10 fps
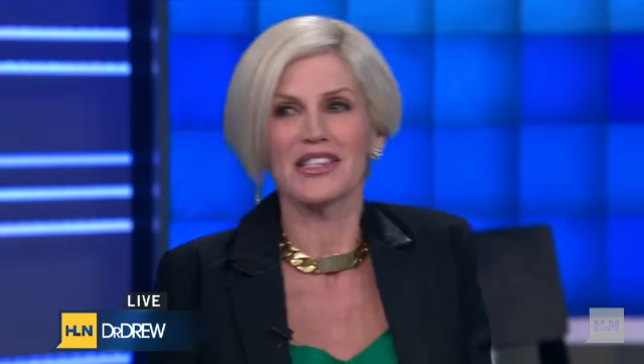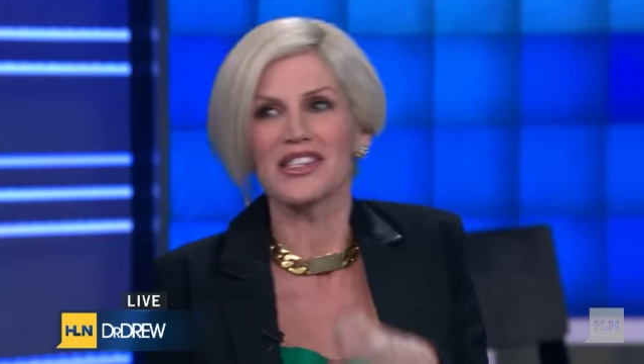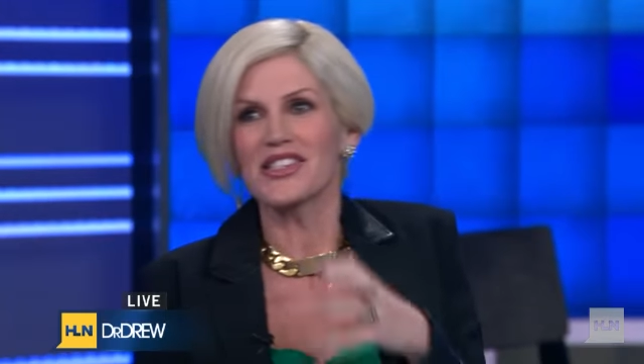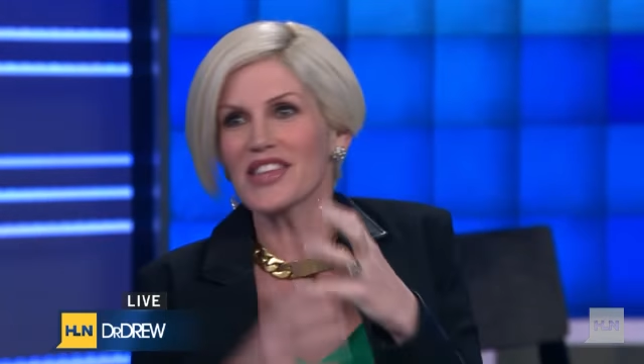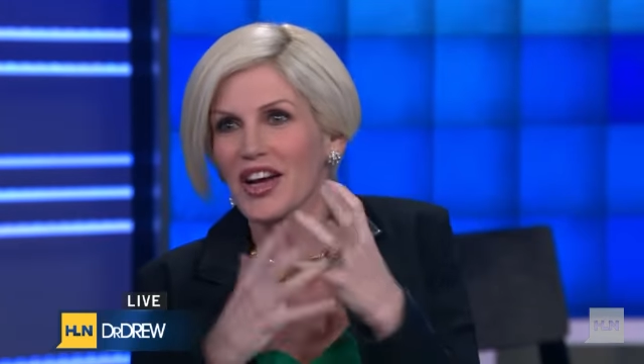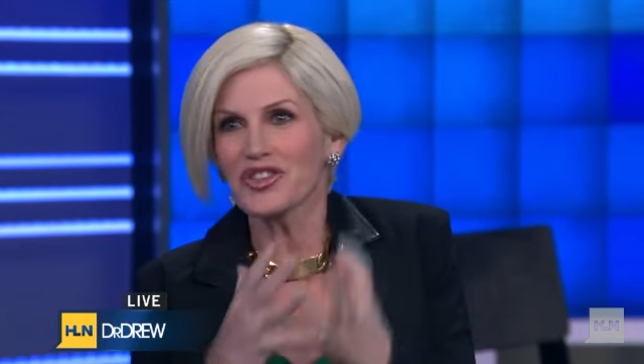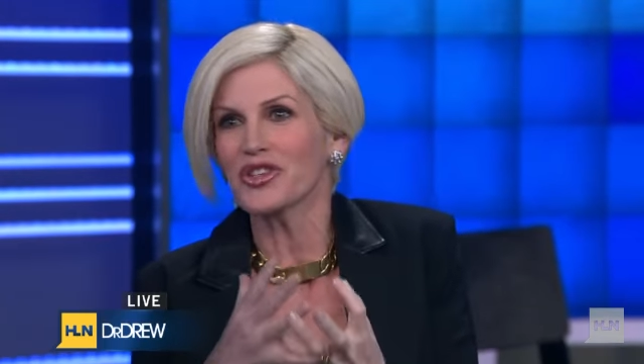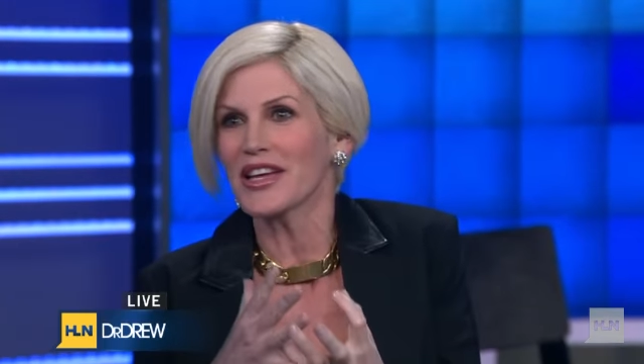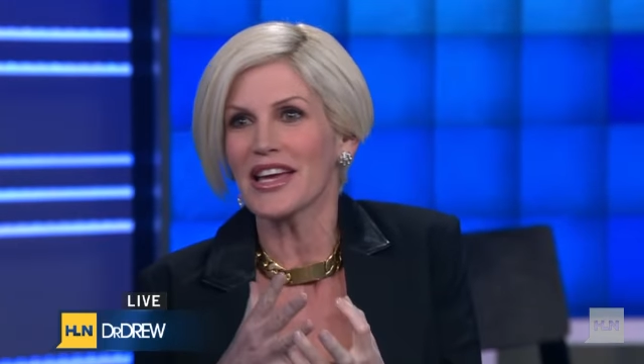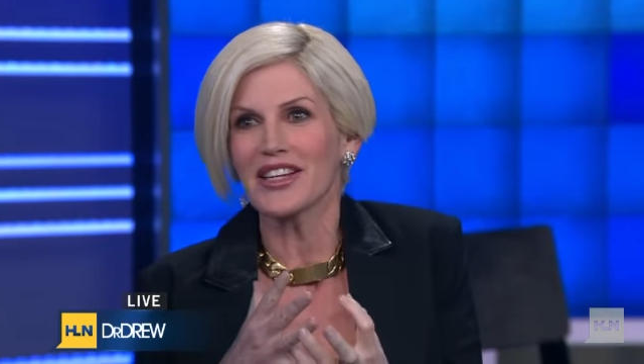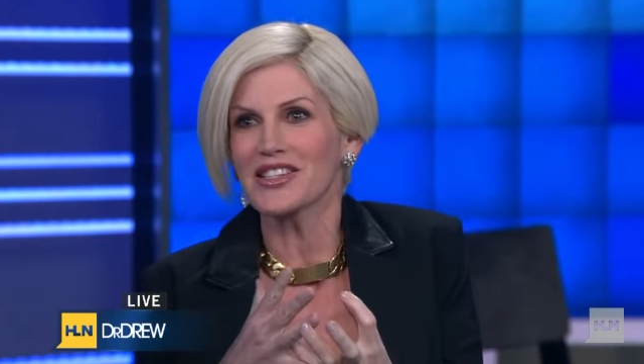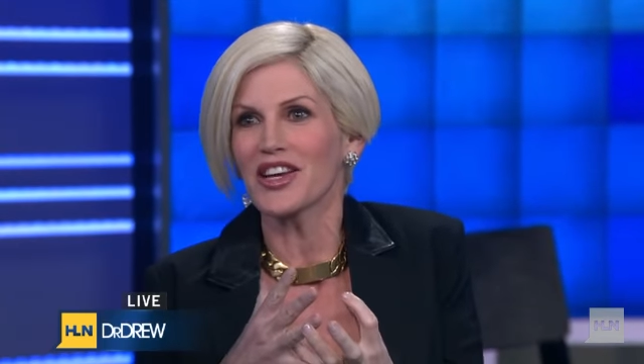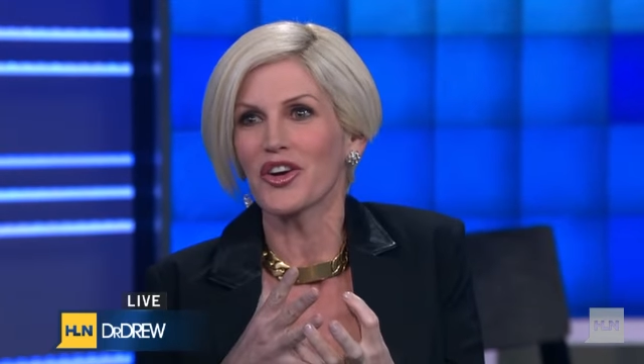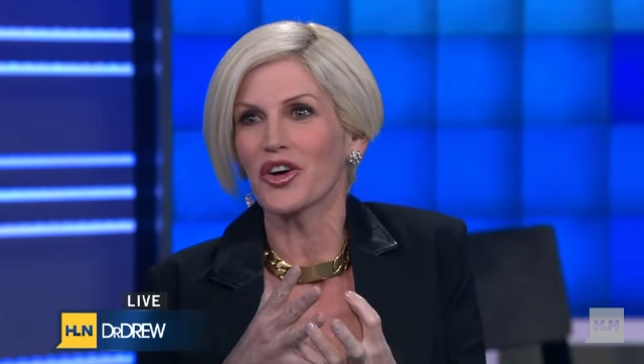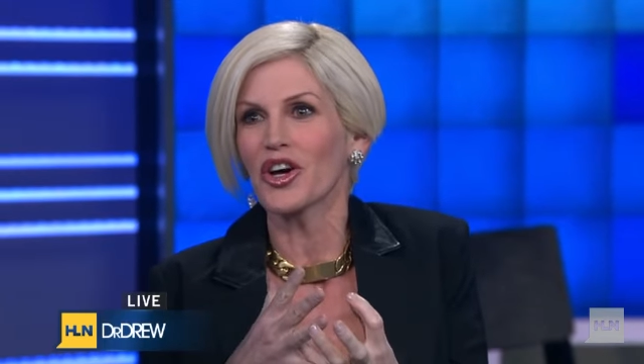a sexually
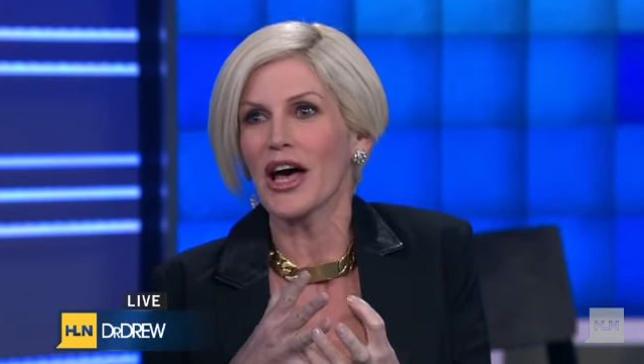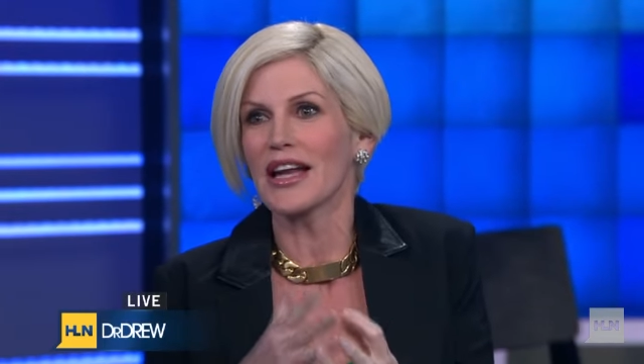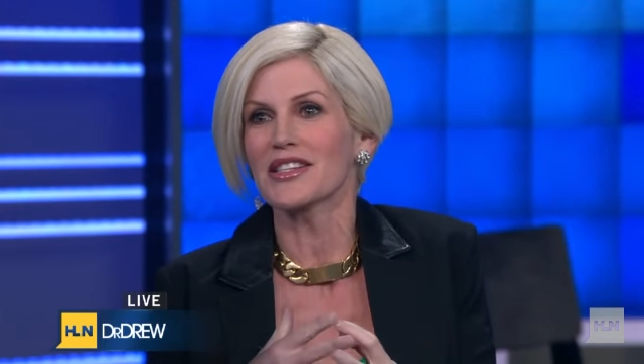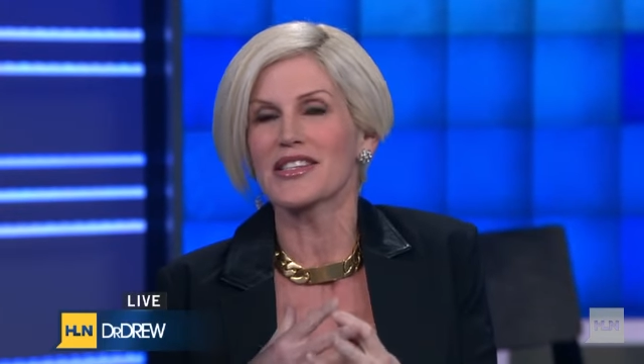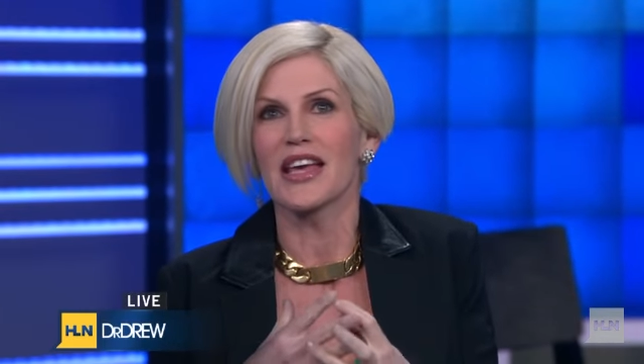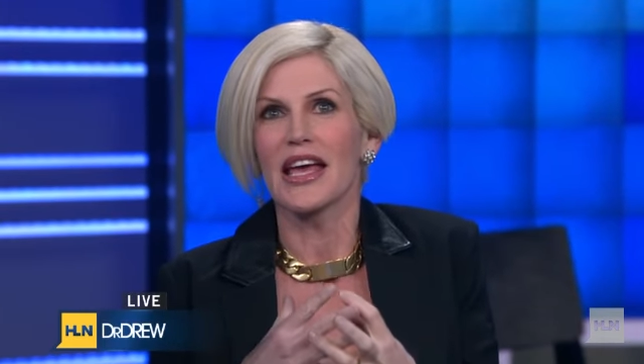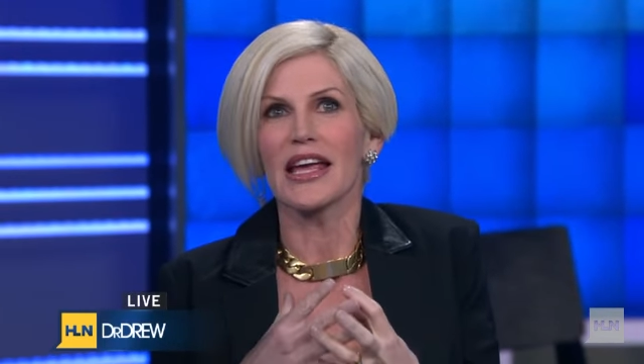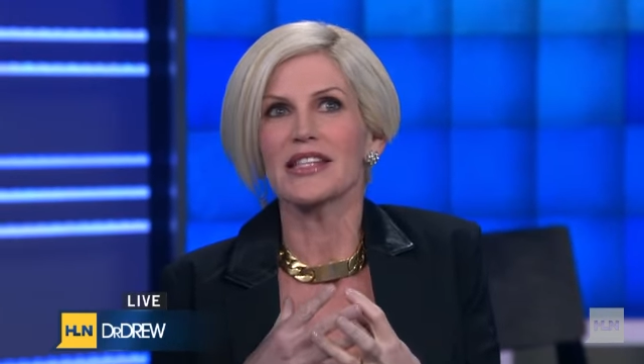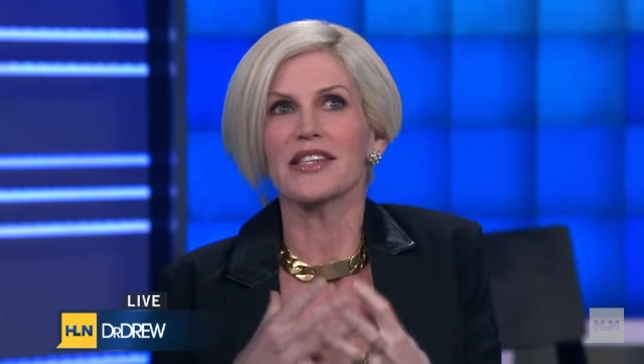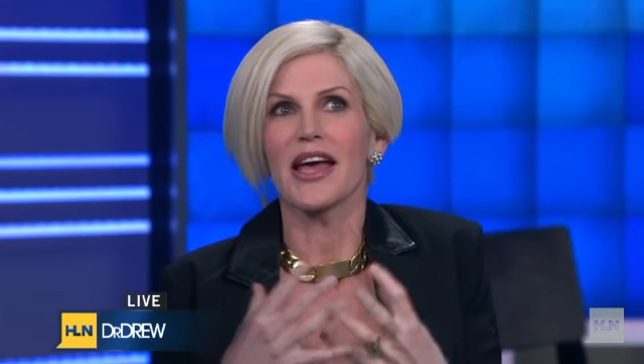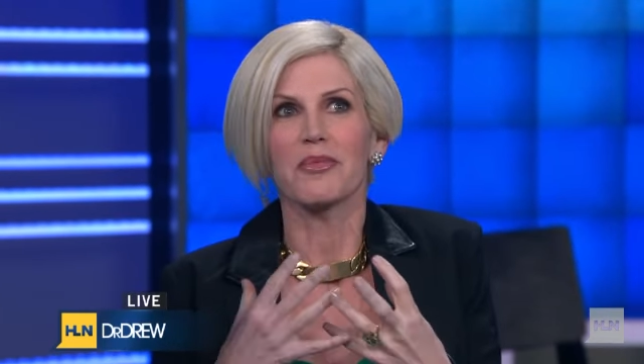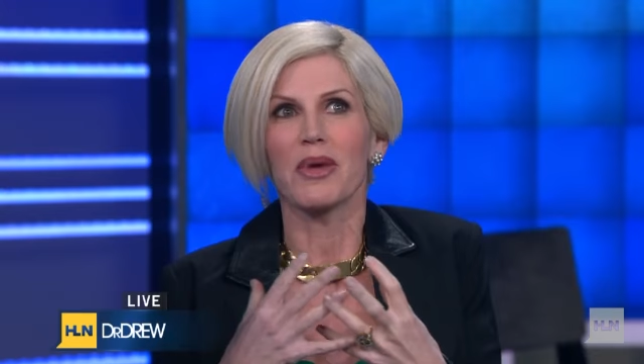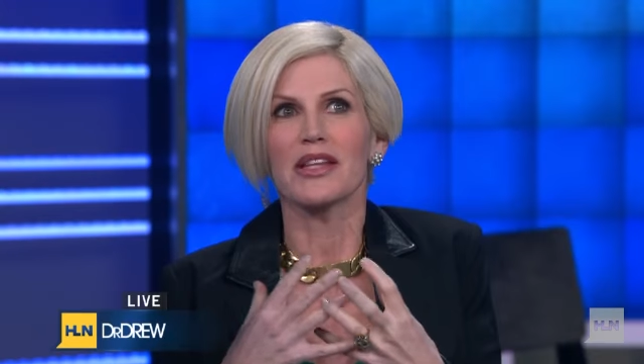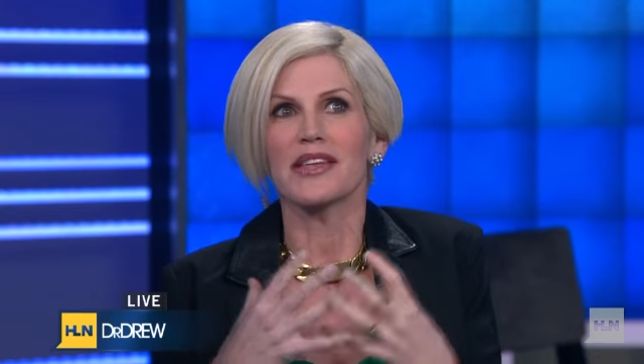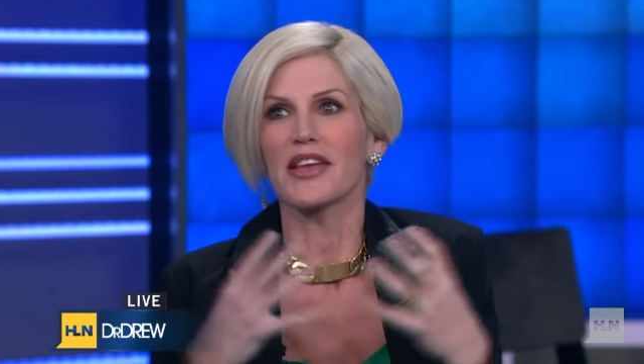innocent girl, and it's. It's like
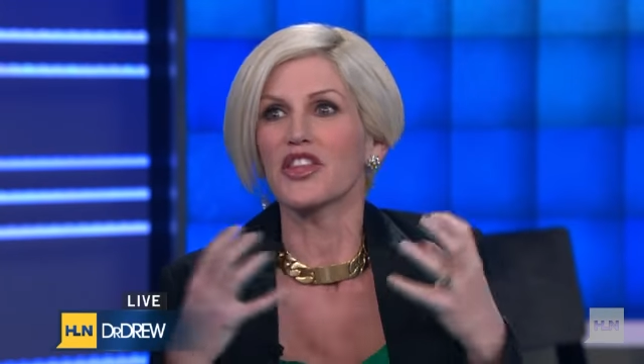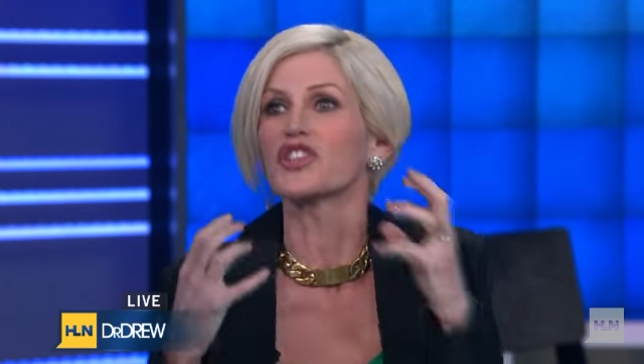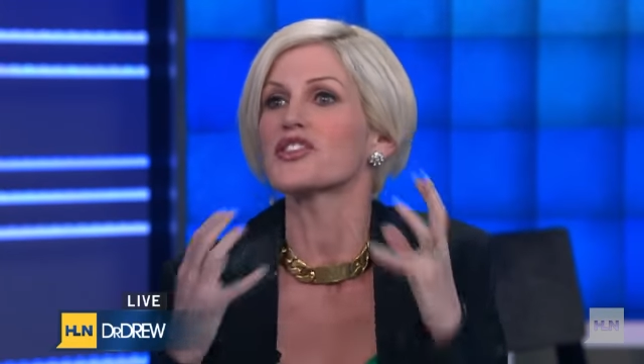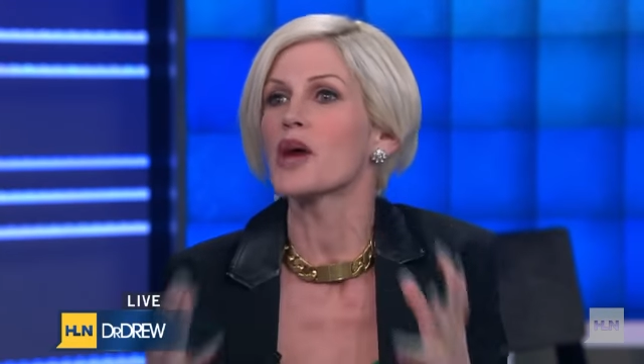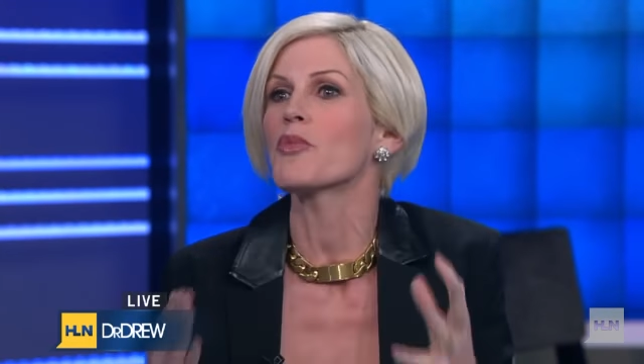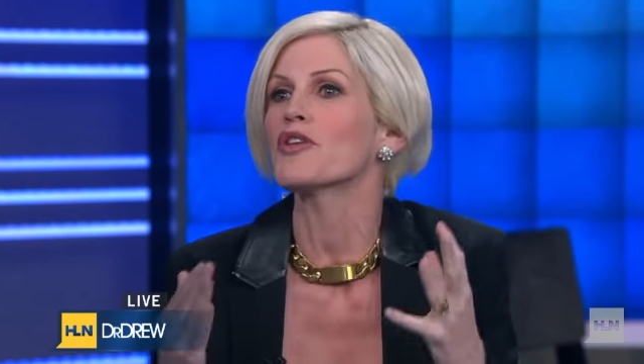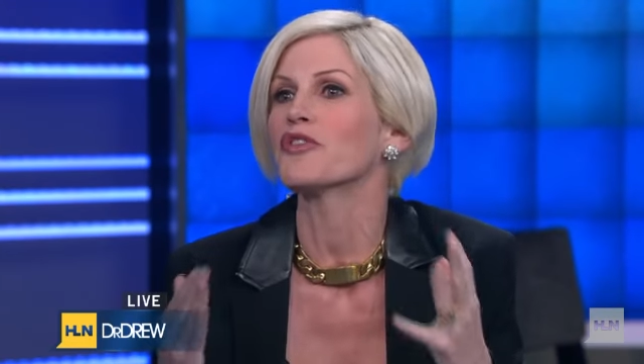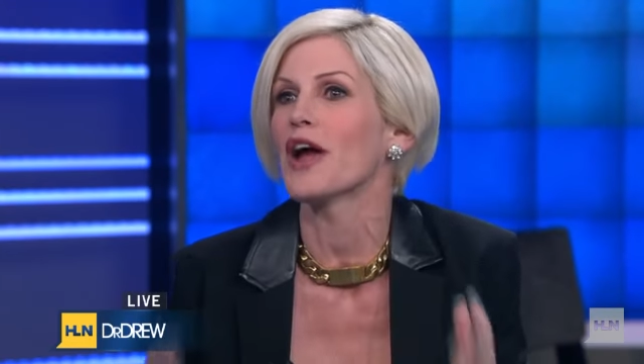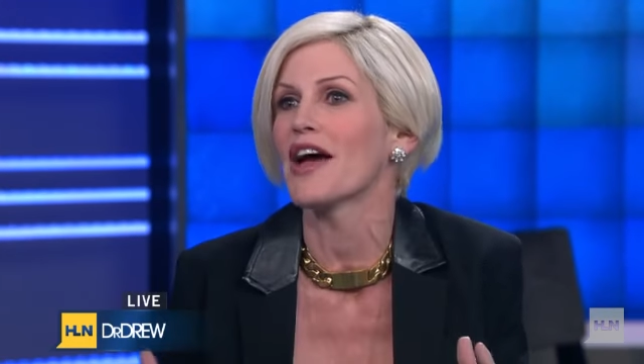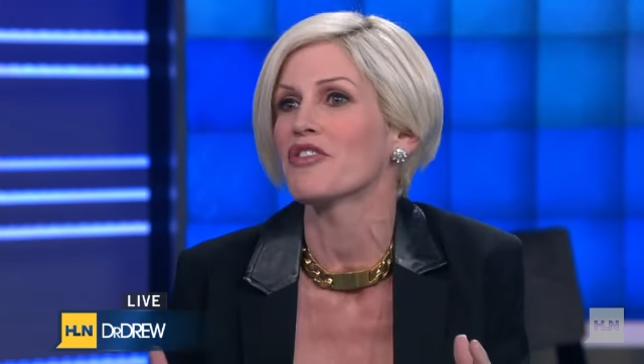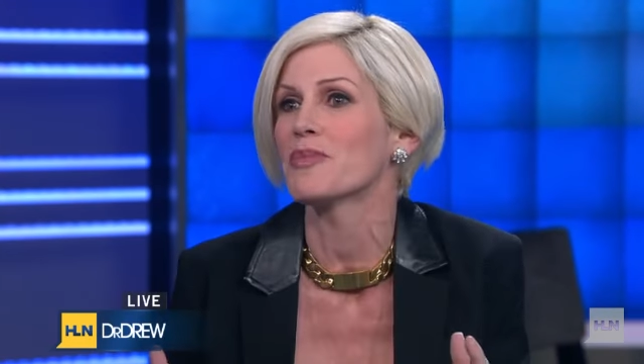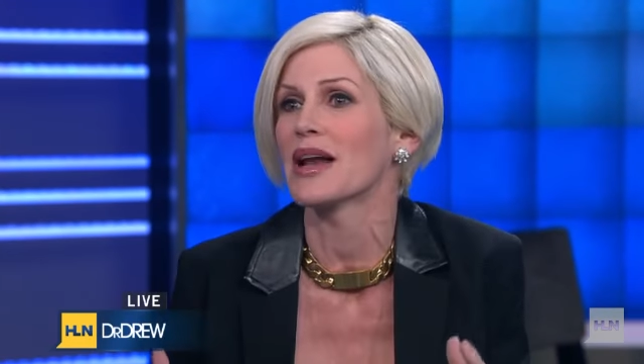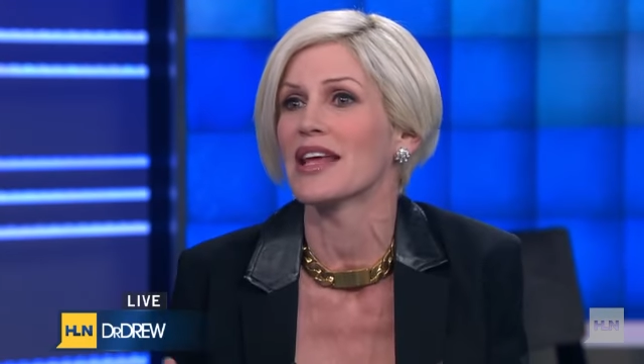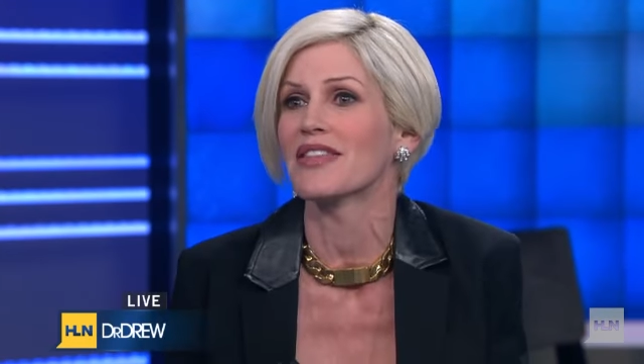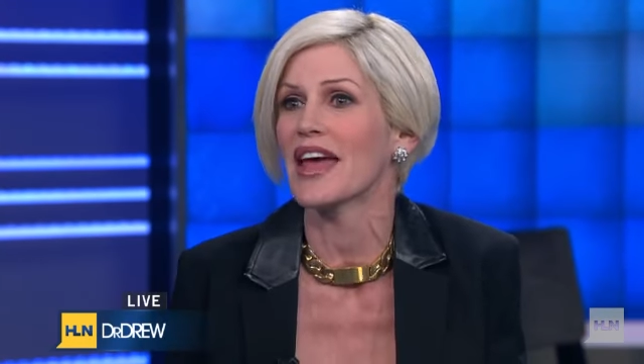it's, it's, like there's someone for
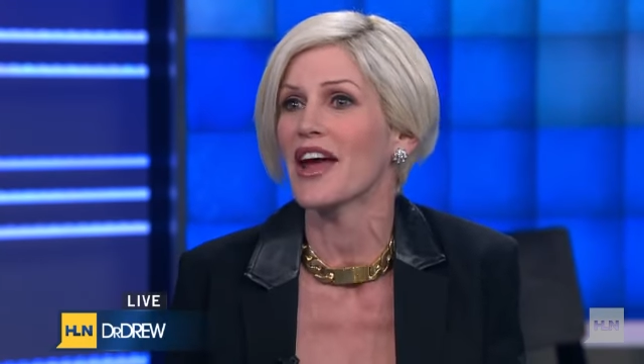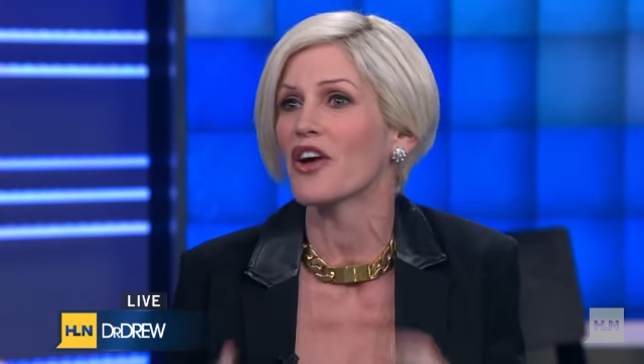everybody. They